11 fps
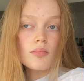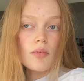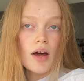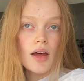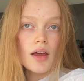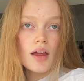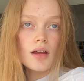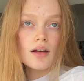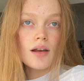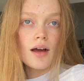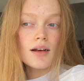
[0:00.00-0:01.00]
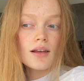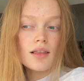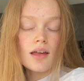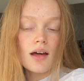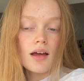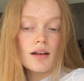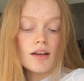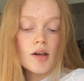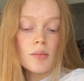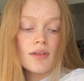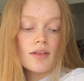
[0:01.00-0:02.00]
My Nine and Tide are
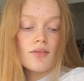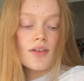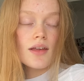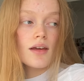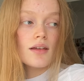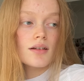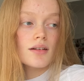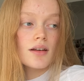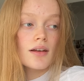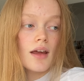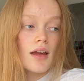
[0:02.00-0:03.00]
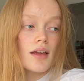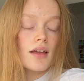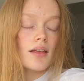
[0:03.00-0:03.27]
coming to visit today,